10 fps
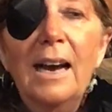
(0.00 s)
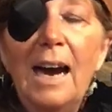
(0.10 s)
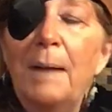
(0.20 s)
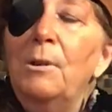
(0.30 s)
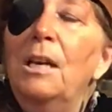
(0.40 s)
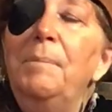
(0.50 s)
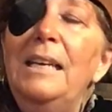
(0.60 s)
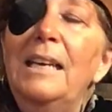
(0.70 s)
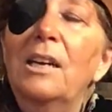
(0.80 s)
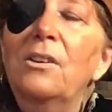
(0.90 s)
I'm going to
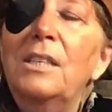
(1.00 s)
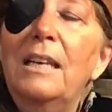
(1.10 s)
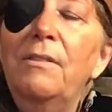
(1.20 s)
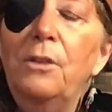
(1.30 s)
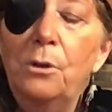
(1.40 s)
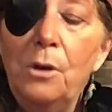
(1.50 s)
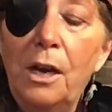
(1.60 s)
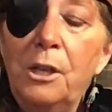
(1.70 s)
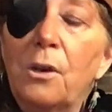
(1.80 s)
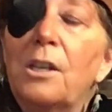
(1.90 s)
be here to give you
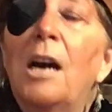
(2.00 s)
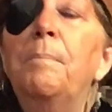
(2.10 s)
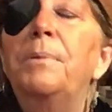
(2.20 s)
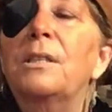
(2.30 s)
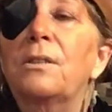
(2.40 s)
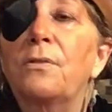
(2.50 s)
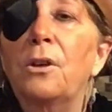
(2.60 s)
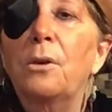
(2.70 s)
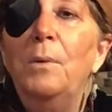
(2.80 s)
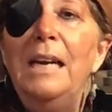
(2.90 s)
your compass
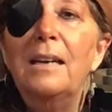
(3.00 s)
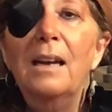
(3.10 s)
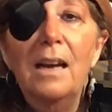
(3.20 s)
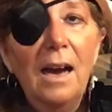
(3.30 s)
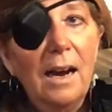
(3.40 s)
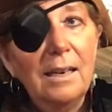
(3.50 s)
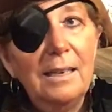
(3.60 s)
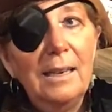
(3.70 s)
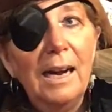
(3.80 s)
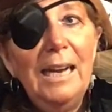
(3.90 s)
for the week, a
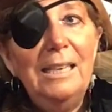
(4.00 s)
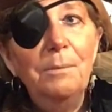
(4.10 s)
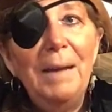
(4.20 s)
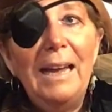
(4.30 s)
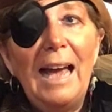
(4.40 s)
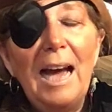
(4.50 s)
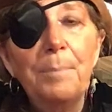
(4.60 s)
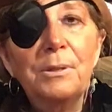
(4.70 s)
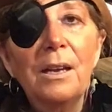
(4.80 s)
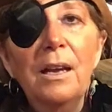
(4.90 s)
guide
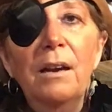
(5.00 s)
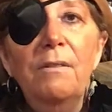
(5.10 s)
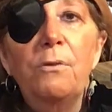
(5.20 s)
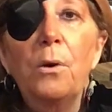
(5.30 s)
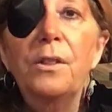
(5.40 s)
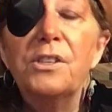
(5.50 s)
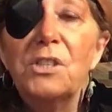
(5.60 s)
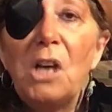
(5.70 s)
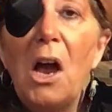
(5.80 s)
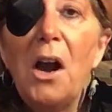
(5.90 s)
mayhaps for the
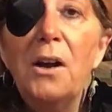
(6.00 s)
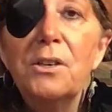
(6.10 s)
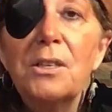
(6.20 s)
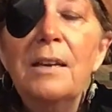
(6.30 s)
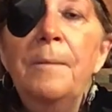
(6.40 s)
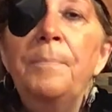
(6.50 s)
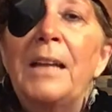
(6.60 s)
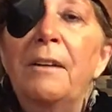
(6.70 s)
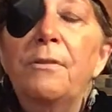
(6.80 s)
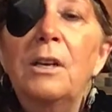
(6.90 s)
stars,
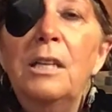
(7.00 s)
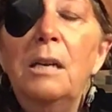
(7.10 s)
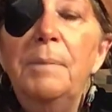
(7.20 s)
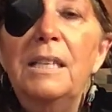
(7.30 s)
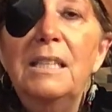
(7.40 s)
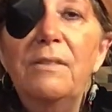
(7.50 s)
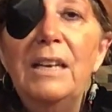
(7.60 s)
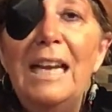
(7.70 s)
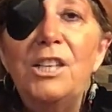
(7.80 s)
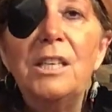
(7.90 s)
and for a little bit of
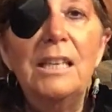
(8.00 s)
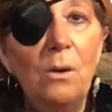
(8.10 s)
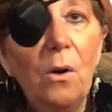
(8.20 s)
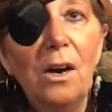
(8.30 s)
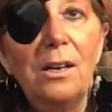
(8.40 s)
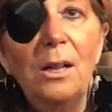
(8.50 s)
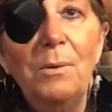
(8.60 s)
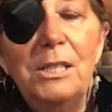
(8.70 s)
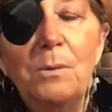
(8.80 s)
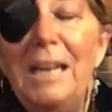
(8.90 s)
divination and oracle
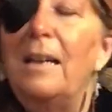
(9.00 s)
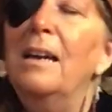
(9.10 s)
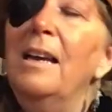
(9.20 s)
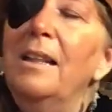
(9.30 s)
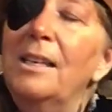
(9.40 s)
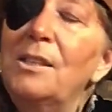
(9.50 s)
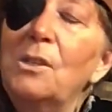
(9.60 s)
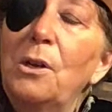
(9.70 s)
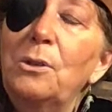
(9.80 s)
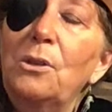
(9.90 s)
once a week. This is
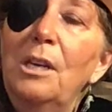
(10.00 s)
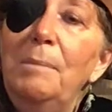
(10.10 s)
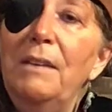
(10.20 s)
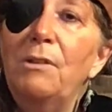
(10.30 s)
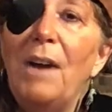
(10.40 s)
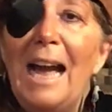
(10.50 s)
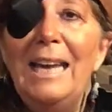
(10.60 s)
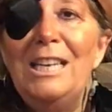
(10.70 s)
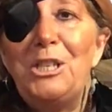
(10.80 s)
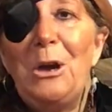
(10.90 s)
also going to be a
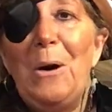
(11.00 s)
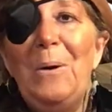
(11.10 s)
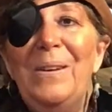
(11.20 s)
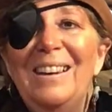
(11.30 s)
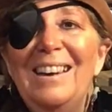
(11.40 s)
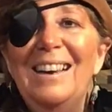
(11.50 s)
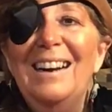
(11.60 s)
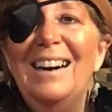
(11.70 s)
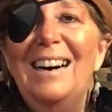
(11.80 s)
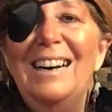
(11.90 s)
variety show
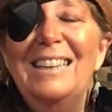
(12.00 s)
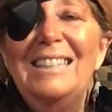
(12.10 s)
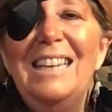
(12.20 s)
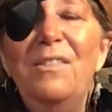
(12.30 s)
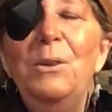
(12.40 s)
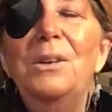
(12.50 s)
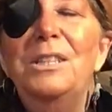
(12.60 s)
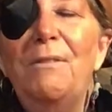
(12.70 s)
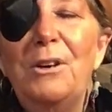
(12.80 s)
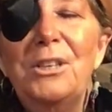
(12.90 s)
to give you a
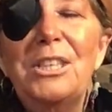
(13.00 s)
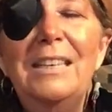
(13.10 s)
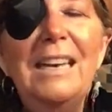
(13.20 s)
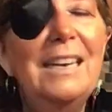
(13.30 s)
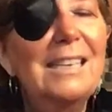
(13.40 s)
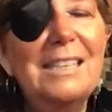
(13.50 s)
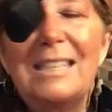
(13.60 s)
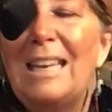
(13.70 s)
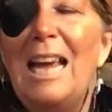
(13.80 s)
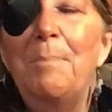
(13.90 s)
diversion and
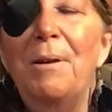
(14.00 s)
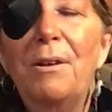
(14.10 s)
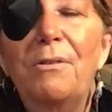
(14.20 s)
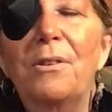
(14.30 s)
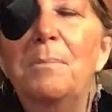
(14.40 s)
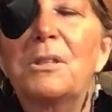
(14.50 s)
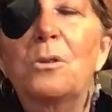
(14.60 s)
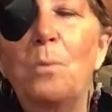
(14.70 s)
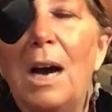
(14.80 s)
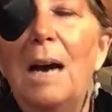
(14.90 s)
escape from
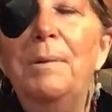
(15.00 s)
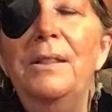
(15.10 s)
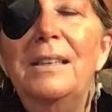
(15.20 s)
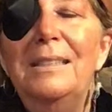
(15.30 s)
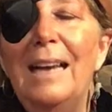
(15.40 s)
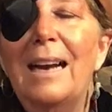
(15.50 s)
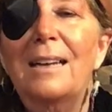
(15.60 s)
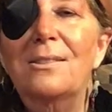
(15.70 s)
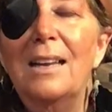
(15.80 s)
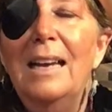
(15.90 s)
swabbing the
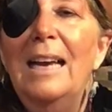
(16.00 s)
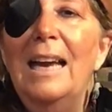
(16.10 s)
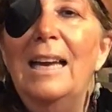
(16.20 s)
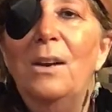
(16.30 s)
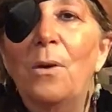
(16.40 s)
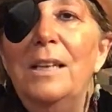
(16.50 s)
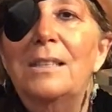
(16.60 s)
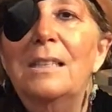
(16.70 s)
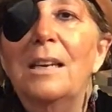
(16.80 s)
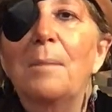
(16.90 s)
decks and
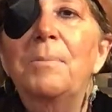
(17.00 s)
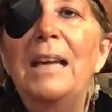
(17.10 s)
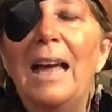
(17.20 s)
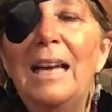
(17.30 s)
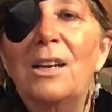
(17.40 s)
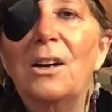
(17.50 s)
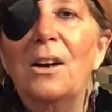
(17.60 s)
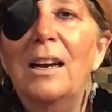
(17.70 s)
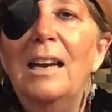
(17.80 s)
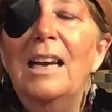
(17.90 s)
hoisting up the anchor
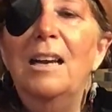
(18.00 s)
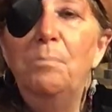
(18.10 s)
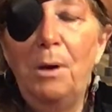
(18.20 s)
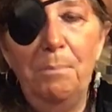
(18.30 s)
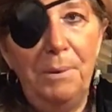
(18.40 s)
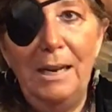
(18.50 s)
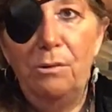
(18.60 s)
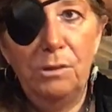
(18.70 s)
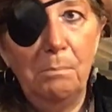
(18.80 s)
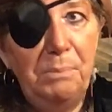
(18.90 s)
and pumping
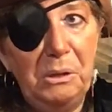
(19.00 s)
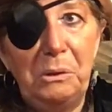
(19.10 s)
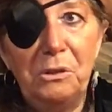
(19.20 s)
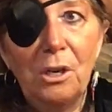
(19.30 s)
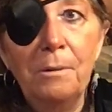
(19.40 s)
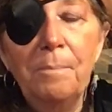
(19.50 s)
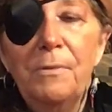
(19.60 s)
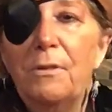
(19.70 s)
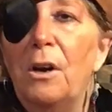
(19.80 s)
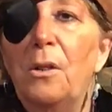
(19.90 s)
out the bilge.
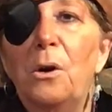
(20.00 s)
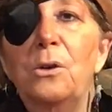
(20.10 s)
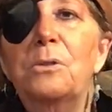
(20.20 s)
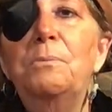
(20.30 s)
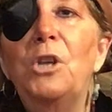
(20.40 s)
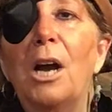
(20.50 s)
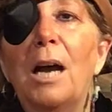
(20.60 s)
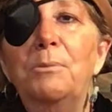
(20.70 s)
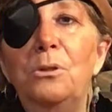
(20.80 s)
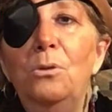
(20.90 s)
For those
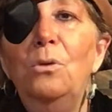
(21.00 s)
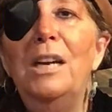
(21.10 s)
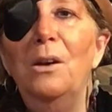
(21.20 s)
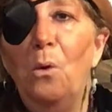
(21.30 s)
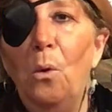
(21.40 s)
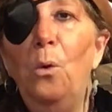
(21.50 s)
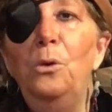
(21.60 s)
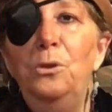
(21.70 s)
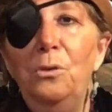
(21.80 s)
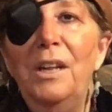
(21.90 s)
jobs do get
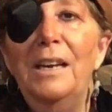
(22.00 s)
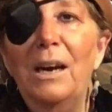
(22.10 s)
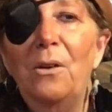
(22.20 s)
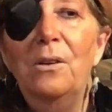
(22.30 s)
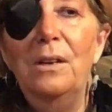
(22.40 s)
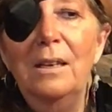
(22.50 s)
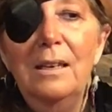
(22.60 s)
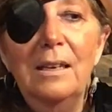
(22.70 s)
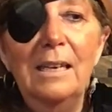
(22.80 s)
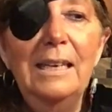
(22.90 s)
old, do they now?
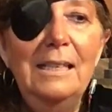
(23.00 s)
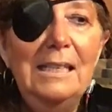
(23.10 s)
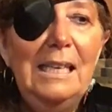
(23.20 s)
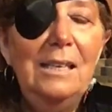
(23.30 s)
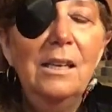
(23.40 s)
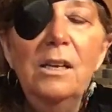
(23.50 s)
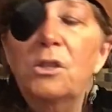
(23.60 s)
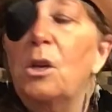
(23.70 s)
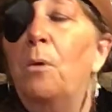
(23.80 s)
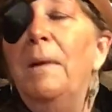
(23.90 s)
Indeed.
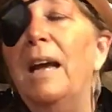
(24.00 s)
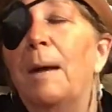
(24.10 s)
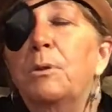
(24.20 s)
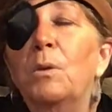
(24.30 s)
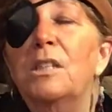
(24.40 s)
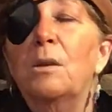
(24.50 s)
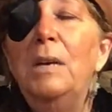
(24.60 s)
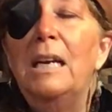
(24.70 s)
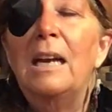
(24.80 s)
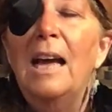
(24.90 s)
So mayhaps once a
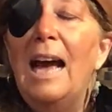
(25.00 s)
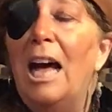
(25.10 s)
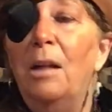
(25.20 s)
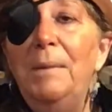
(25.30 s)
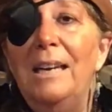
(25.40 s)
week I'll be